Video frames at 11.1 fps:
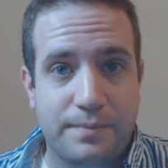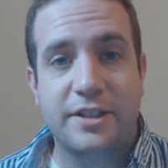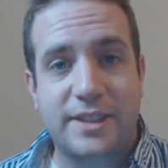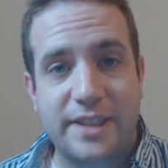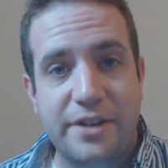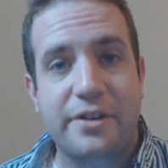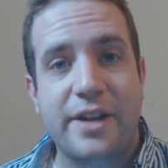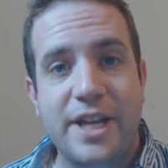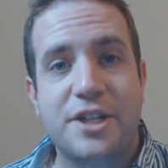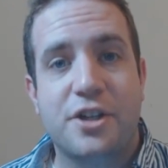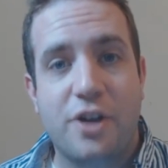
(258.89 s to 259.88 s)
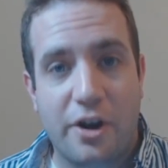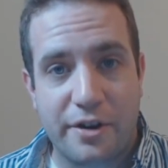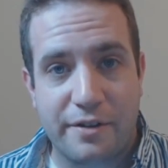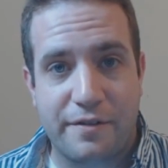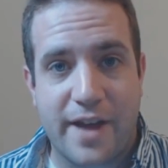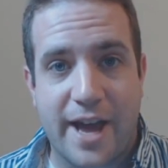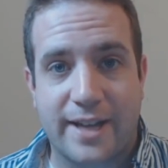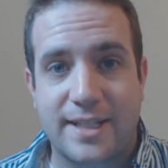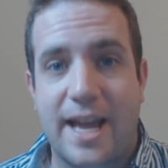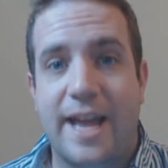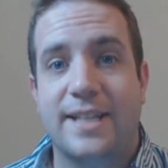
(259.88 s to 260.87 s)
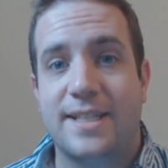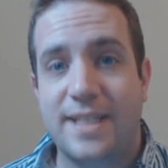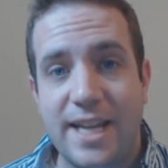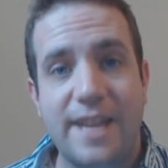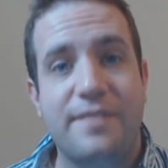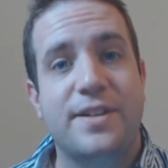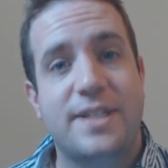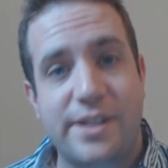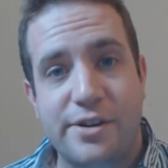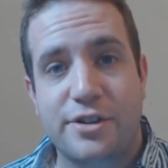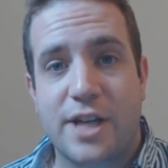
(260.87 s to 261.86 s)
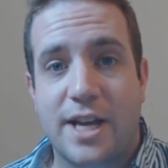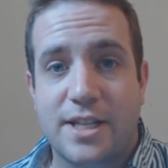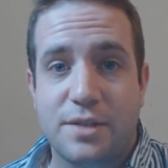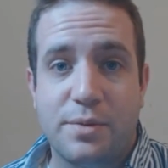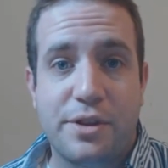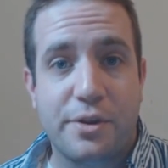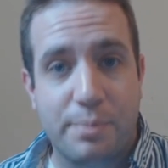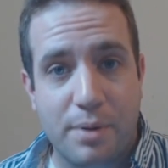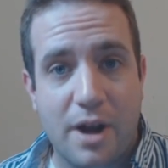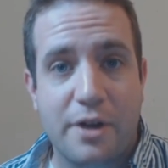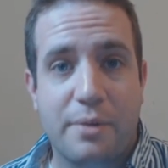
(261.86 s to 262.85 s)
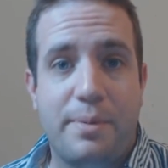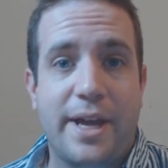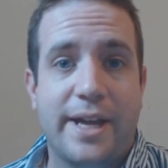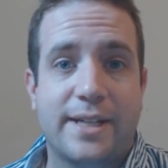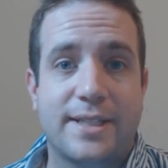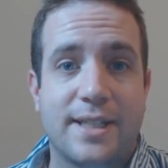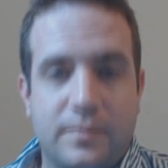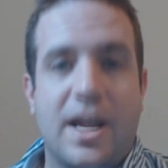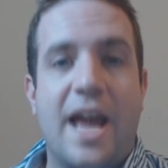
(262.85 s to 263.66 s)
Consider each card effect and see if it synergizes with your prior picks,